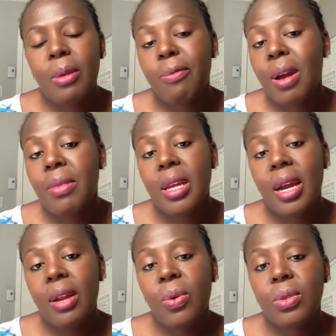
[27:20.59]
the family
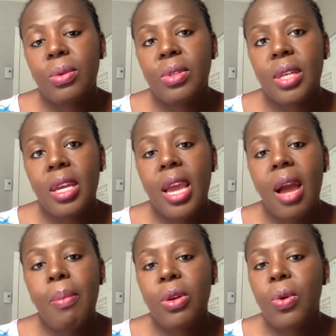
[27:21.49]
can also say,
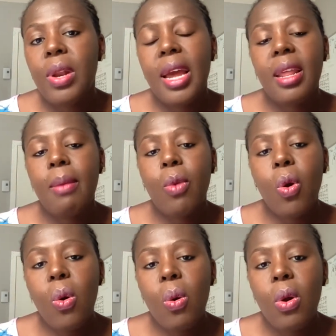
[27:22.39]
yeah, but don't let him
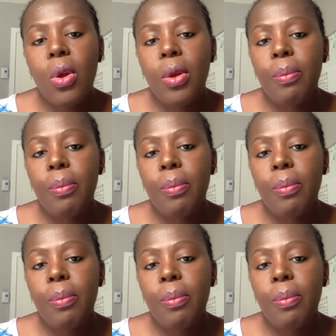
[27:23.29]
go